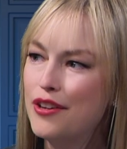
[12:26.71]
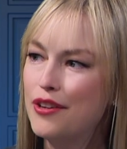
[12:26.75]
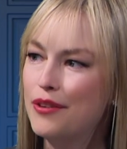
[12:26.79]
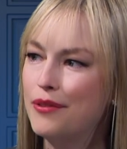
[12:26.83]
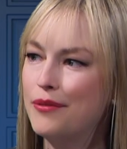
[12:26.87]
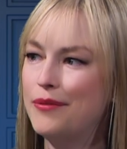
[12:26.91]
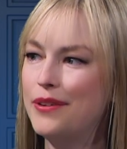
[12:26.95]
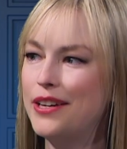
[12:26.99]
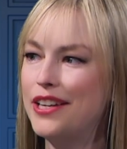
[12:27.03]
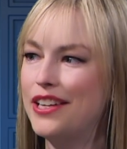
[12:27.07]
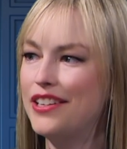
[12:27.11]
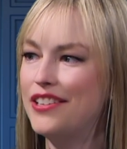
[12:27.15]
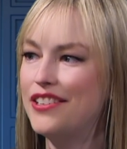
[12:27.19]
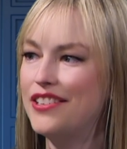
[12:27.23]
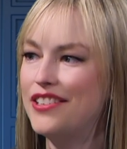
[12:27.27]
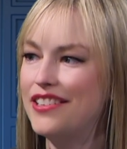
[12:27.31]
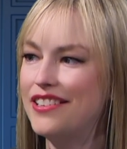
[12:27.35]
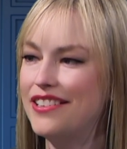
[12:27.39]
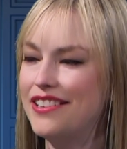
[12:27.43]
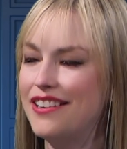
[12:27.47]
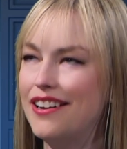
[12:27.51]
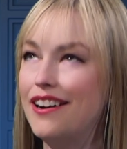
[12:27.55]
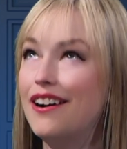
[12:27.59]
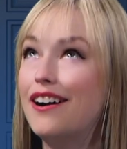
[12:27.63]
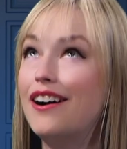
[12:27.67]
which
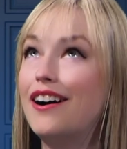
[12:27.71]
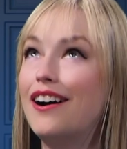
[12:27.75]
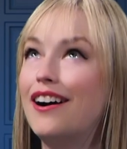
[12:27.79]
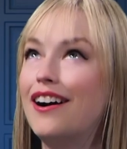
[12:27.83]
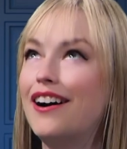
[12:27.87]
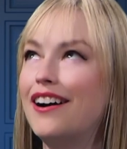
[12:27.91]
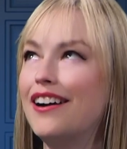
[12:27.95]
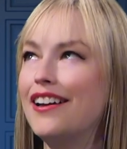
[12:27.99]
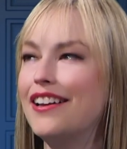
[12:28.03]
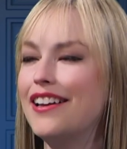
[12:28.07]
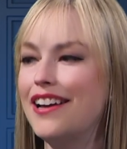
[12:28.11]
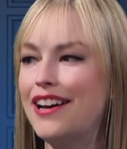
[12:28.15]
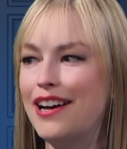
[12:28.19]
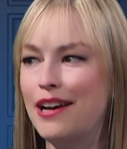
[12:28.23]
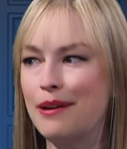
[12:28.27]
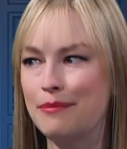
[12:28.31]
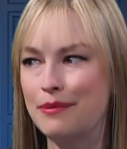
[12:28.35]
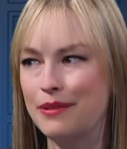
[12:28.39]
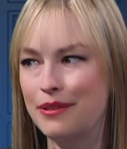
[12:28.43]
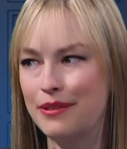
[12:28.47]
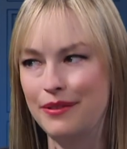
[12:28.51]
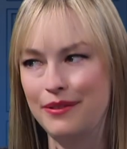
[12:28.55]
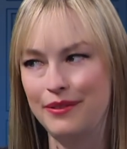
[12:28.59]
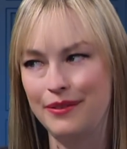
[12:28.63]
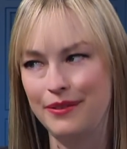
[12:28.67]
I
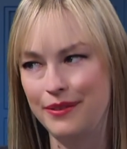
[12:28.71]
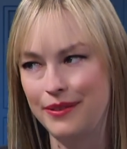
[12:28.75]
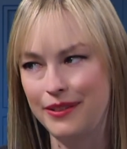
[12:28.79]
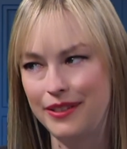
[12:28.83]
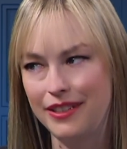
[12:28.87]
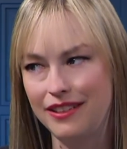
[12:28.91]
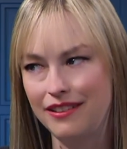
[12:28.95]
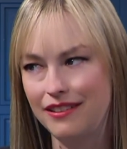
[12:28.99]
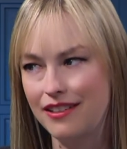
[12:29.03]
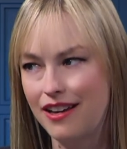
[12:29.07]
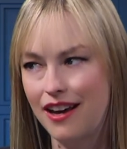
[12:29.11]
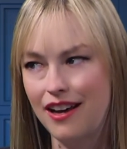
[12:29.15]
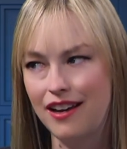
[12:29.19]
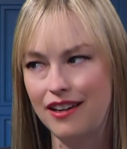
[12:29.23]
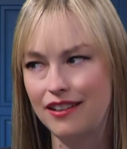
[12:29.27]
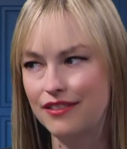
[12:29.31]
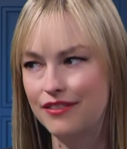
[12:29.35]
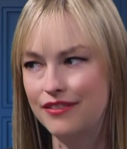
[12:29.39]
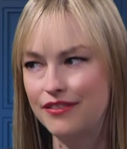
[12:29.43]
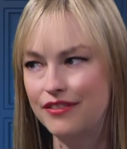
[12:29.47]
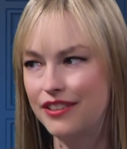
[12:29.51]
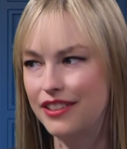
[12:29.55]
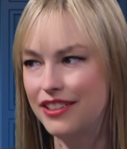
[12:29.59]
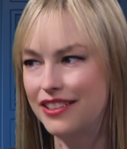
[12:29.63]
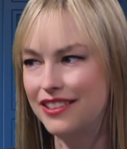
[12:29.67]
absolutely love.